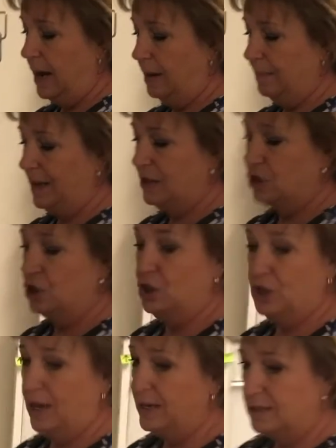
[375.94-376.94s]
It's
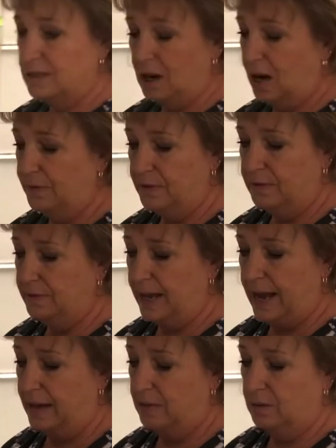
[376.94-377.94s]
just off of
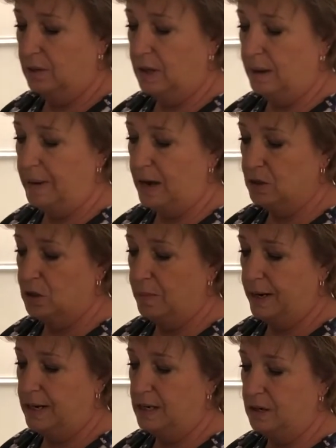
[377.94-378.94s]
lateral, about
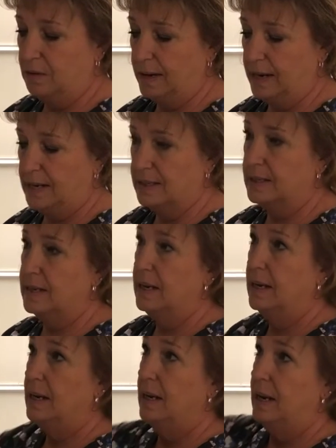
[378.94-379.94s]
20 degrees,
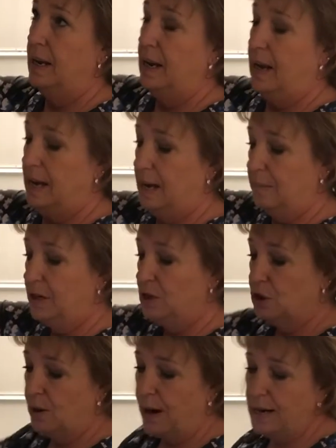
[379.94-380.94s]
and I'm going to
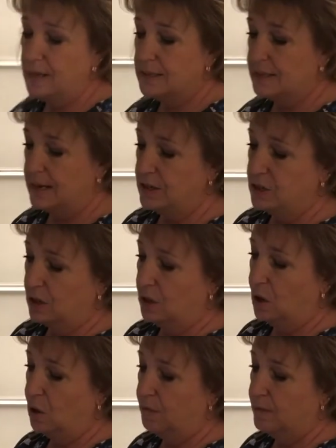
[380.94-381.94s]
try to center
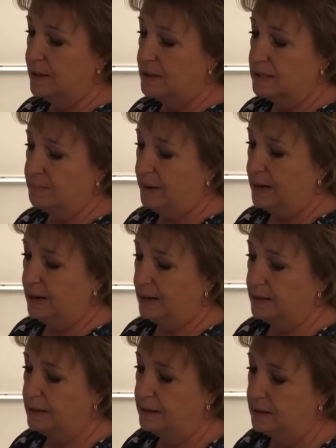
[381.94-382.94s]
over the spine.
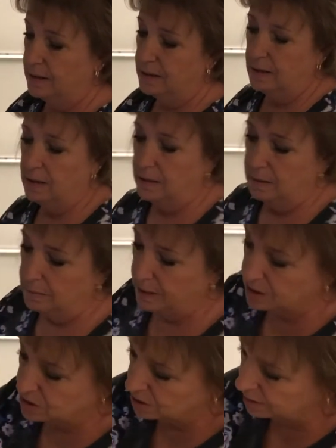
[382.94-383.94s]

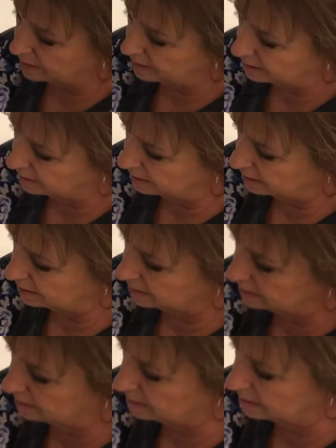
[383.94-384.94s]
Make sure that
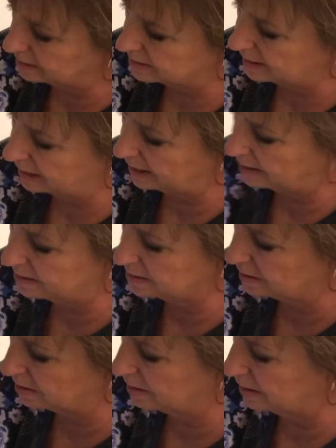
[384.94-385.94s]
his hands
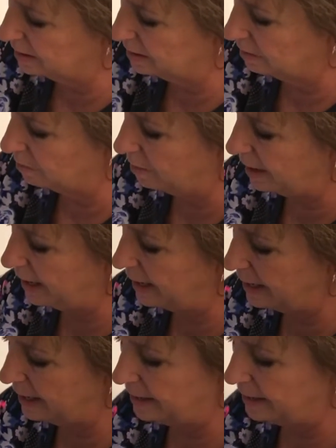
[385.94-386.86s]
aren't in the way,